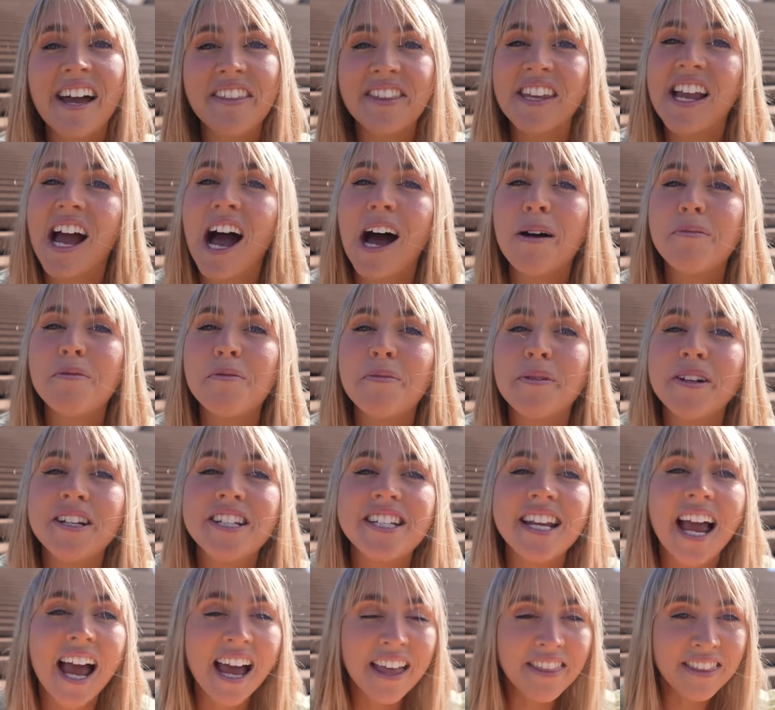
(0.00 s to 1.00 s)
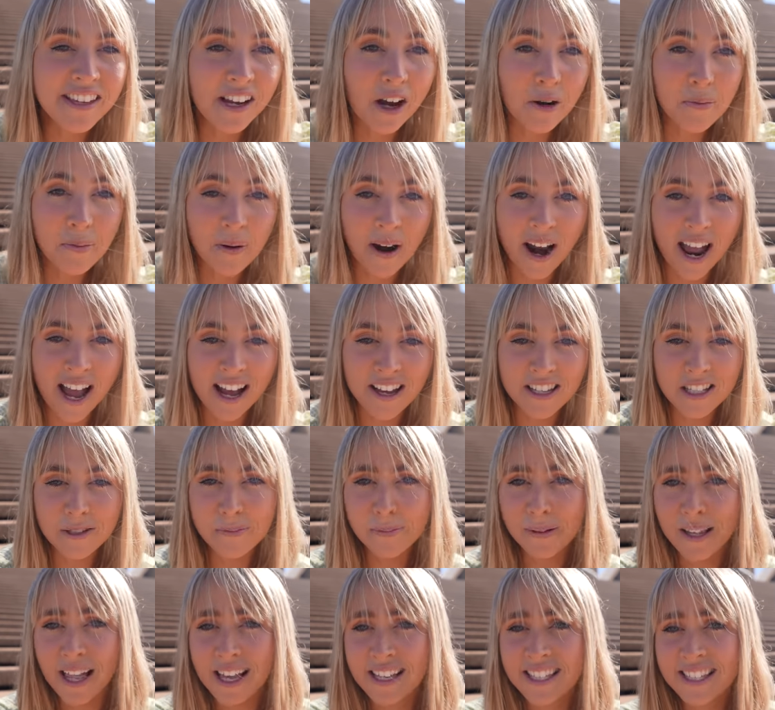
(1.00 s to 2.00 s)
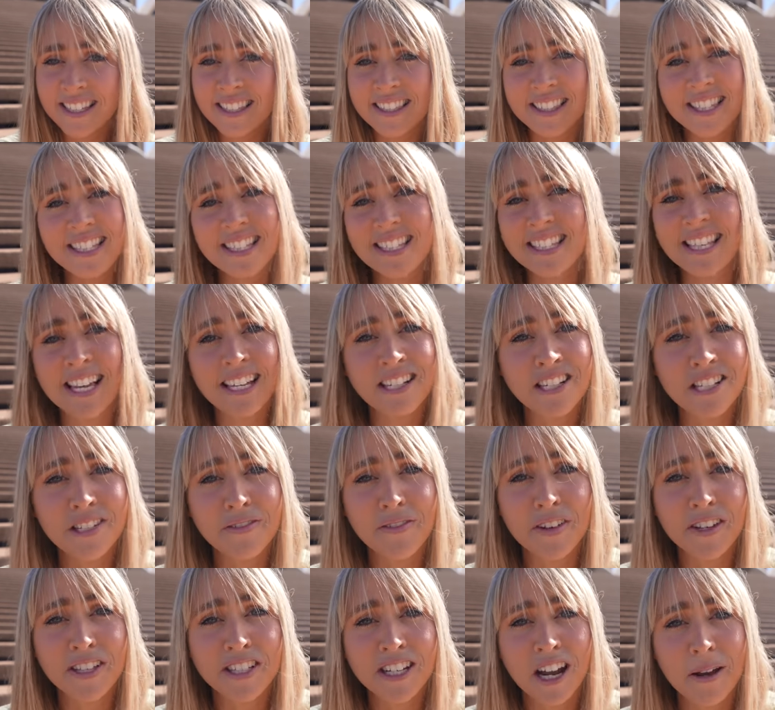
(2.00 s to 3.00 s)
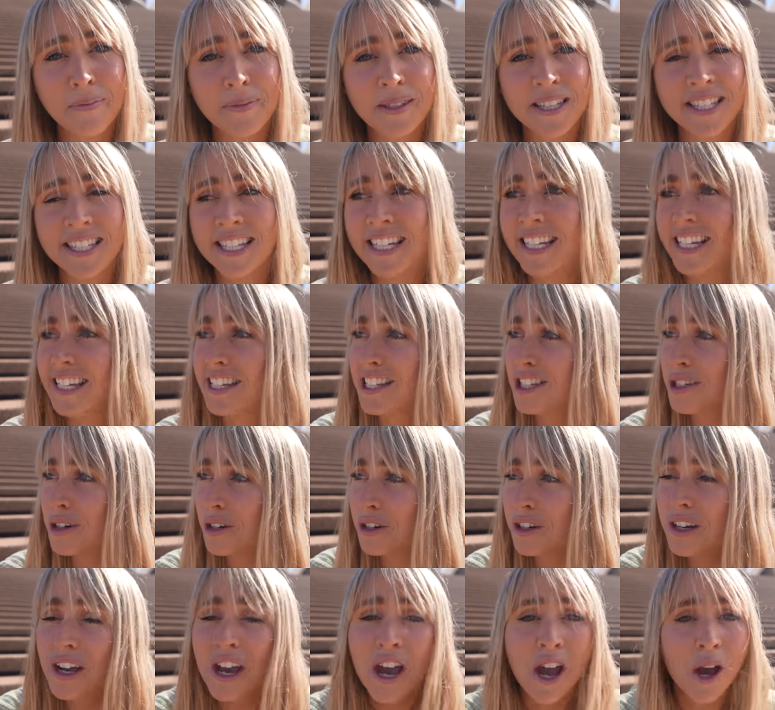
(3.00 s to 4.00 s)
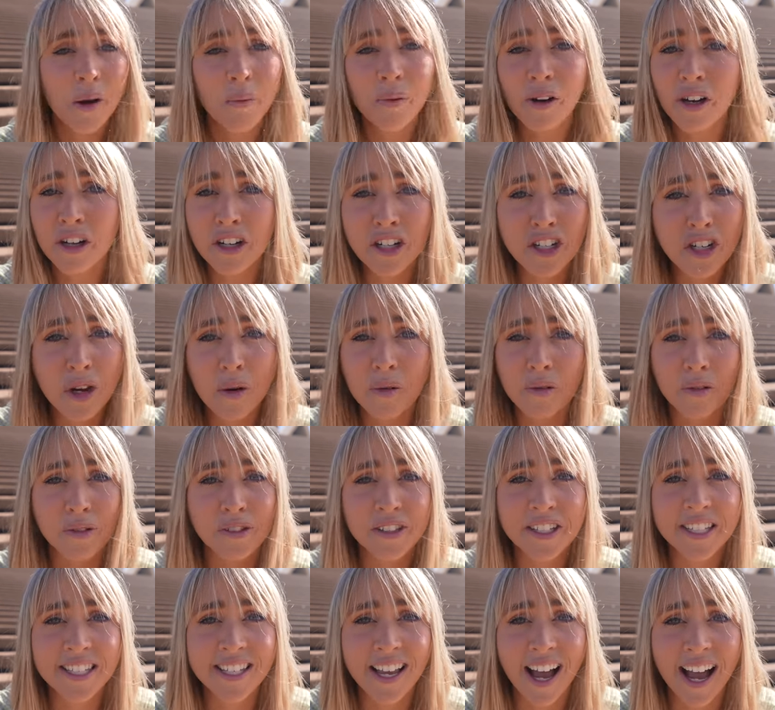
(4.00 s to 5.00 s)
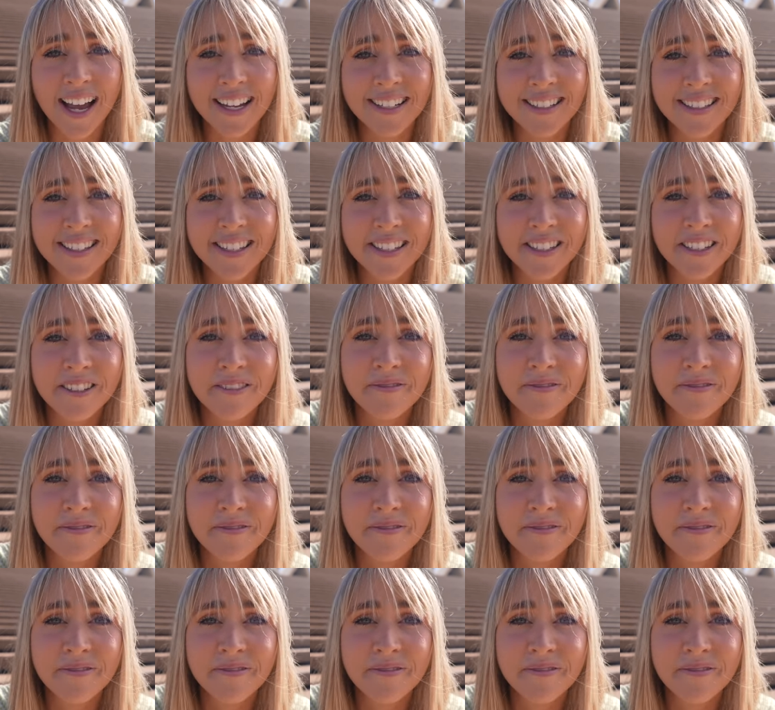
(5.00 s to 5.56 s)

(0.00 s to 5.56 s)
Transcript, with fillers: out the Harbour Bridge and the Opera House. Plus, this is Hunter's first time in the city, so we've got to show her all the sights